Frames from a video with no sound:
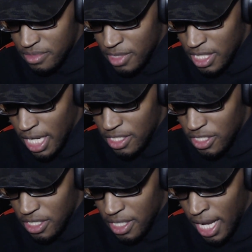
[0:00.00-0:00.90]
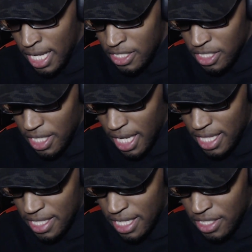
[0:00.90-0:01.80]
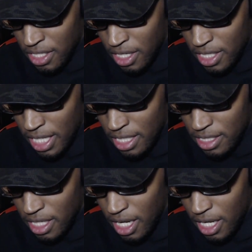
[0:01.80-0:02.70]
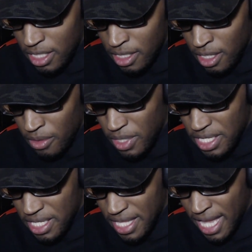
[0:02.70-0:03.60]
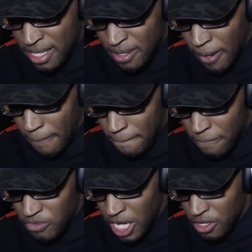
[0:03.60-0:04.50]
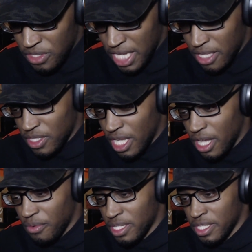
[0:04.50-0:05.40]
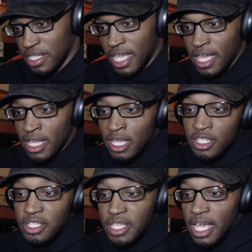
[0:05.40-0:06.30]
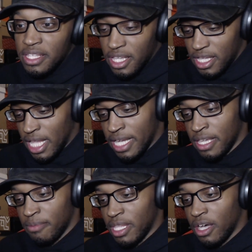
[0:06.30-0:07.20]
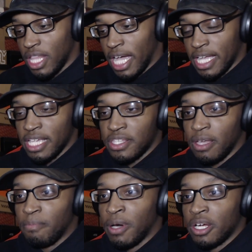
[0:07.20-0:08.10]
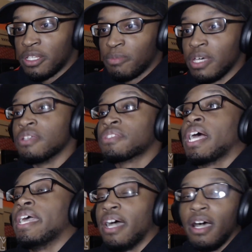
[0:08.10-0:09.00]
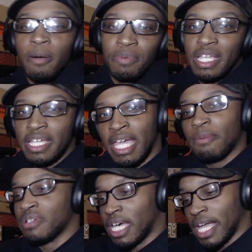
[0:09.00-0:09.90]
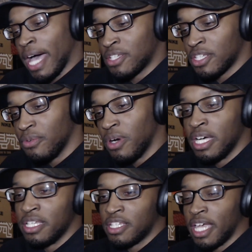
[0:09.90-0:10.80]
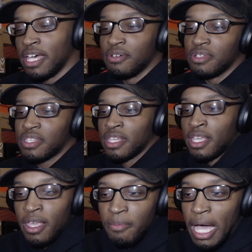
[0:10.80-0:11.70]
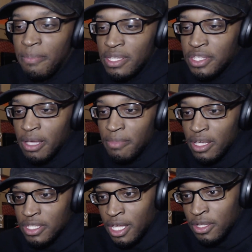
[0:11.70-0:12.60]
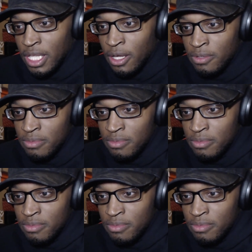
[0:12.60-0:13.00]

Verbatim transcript: Cause I just I just added that song. Not nah, was it that? No, I don't think it. No, it wasn't that. She does look like him though, like at some parts, but it was like up in the camera, like how she was. Yeah, it was. It might have been something else. I don't know.